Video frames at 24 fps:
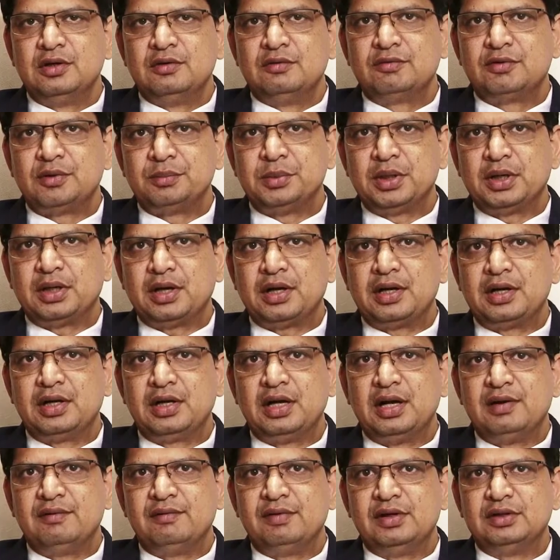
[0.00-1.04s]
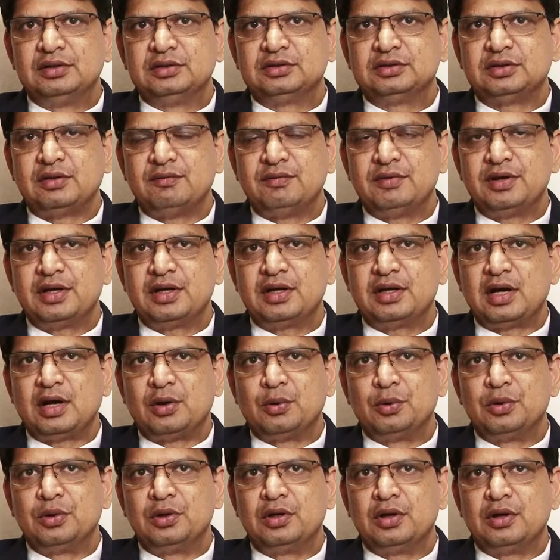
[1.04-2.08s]
from the current levels, somewhere
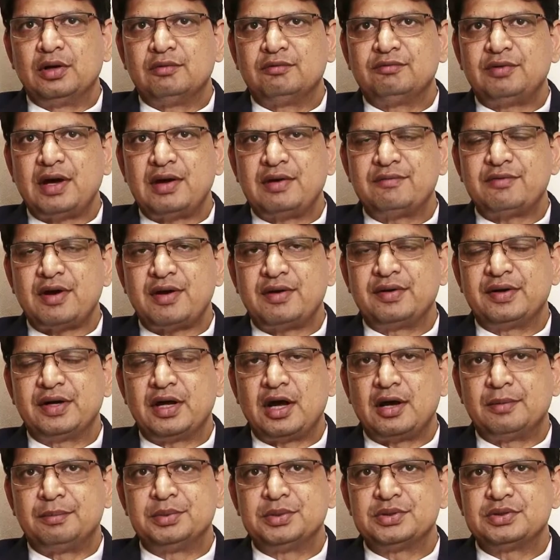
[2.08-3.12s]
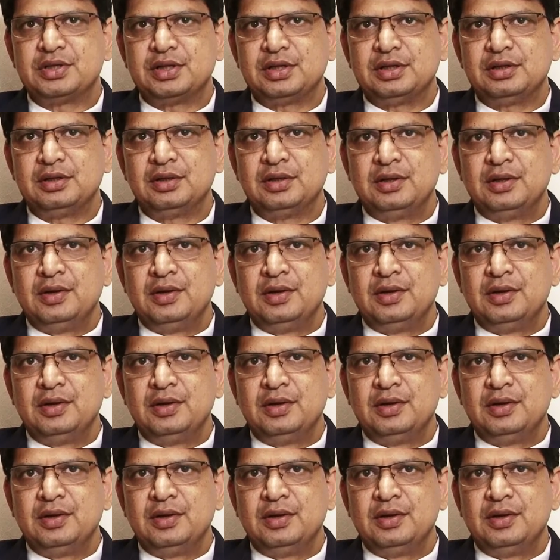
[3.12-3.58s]
around 5.5%.